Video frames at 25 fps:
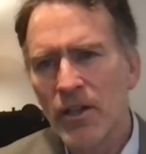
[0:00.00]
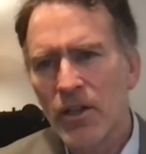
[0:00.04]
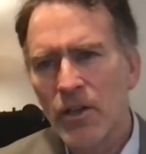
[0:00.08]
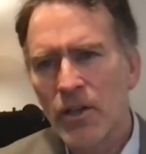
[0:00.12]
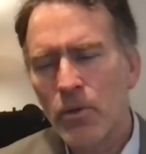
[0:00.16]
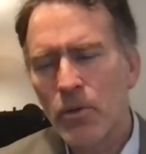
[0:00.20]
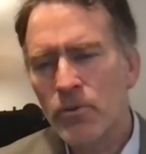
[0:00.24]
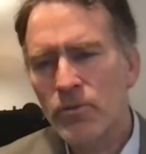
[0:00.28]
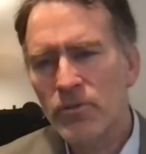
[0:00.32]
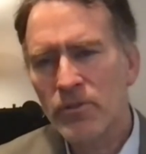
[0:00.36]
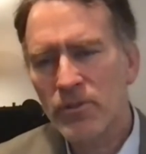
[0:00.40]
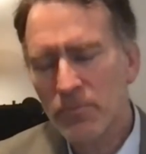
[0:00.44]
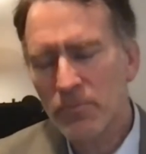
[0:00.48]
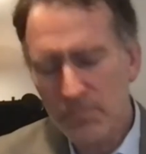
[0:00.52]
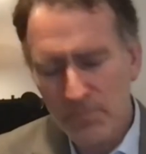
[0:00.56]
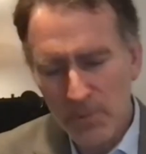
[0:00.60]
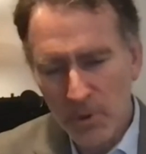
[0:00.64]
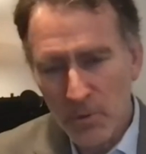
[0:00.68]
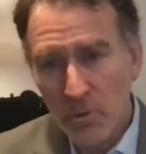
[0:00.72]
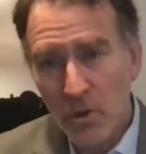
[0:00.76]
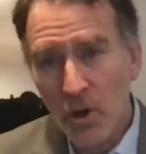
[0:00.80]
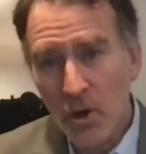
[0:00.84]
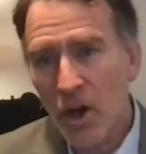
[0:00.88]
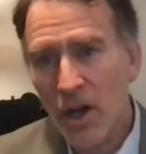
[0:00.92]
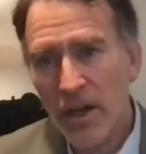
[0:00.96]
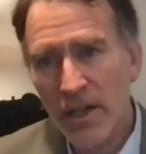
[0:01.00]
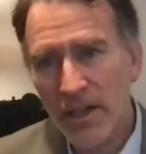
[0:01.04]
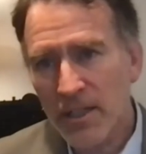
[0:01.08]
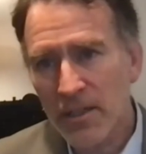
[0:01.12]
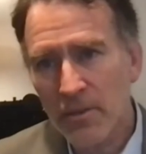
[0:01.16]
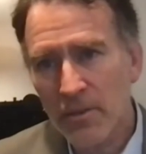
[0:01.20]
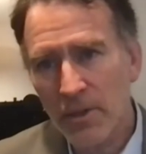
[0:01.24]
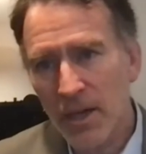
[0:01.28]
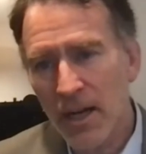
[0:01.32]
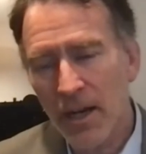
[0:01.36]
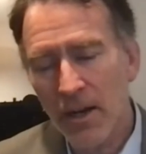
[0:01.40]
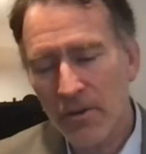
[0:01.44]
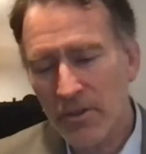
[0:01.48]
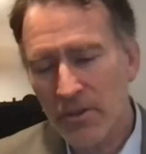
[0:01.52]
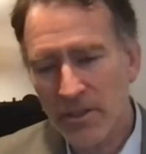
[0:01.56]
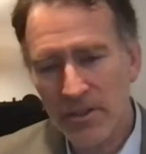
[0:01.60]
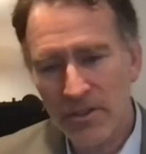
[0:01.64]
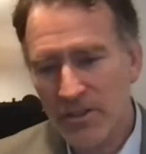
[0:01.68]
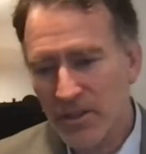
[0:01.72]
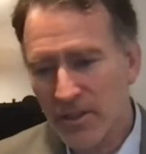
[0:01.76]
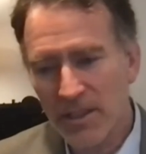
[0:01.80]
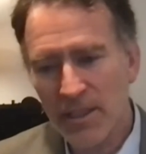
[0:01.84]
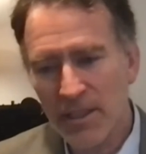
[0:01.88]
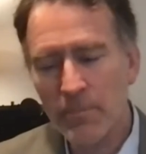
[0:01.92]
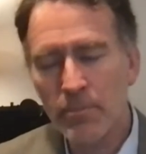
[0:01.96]
who's marauding around and
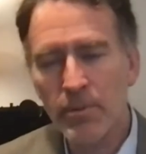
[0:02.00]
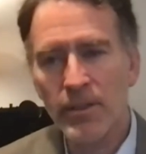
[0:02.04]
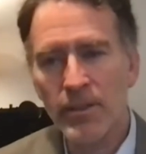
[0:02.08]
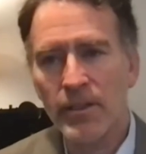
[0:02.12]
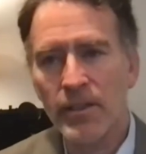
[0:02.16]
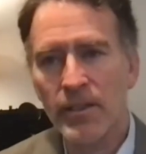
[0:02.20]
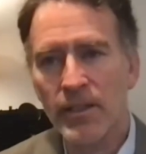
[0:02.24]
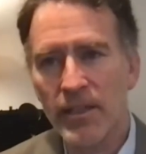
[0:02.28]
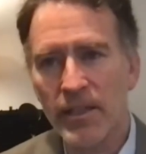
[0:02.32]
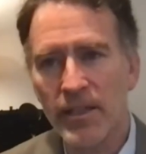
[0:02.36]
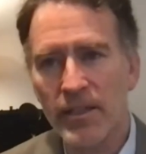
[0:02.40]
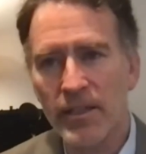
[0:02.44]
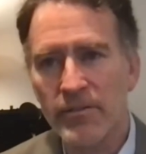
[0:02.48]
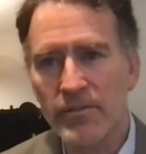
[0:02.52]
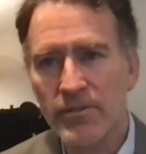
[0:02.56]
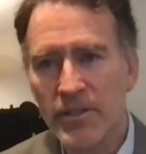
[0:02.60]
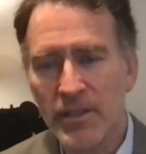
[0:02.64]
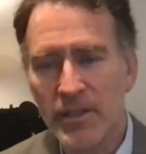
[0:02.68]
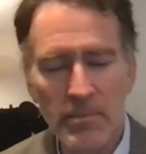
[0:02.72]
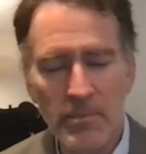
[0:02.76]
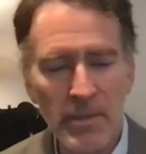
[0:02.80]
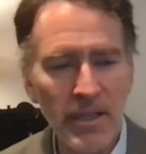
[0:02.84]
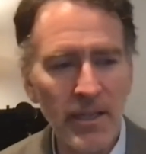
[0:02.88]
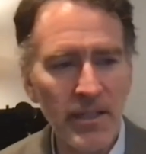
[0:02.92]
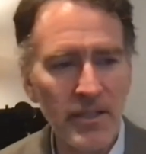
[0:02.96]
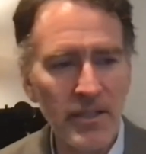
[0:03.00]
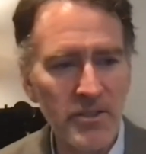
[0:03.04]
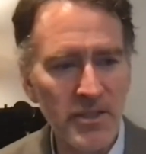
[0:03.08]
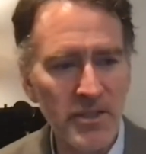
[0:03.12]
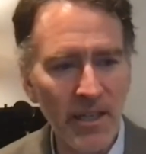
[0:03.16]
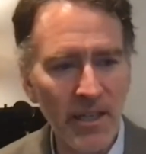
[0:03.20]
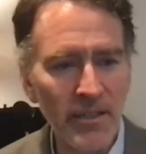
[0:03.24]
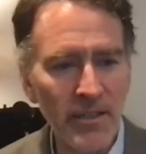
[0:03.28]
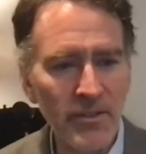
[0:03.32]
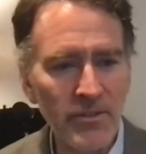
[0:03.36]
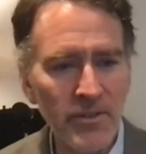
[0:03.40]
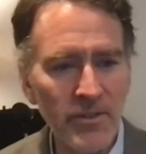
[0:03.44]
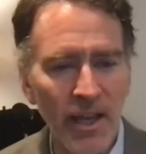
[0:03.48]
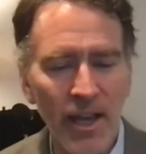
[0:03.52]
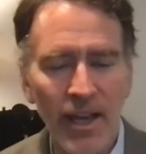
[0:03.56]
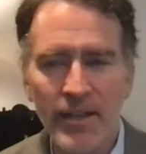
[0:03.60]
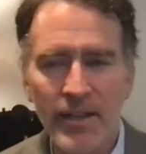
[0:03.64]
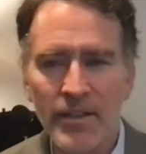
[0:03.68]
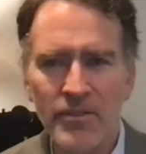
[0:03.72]
deliberately committing genocide.